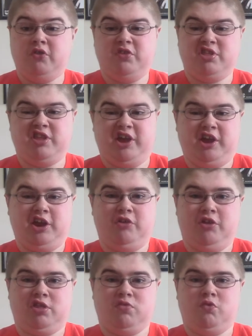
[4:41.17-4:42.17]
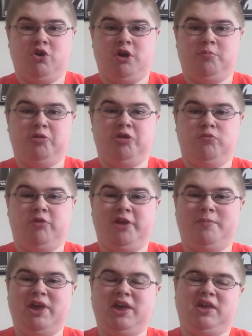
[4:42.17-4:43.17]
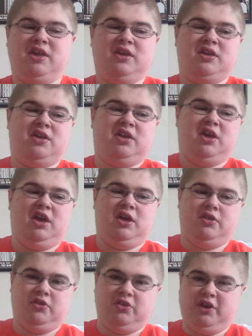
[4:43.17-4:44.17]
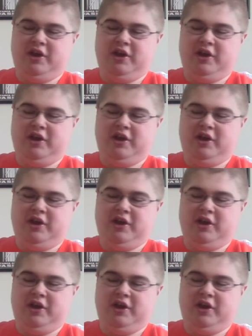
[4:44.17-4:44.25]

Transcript: The Psychedelic Swamp remake, and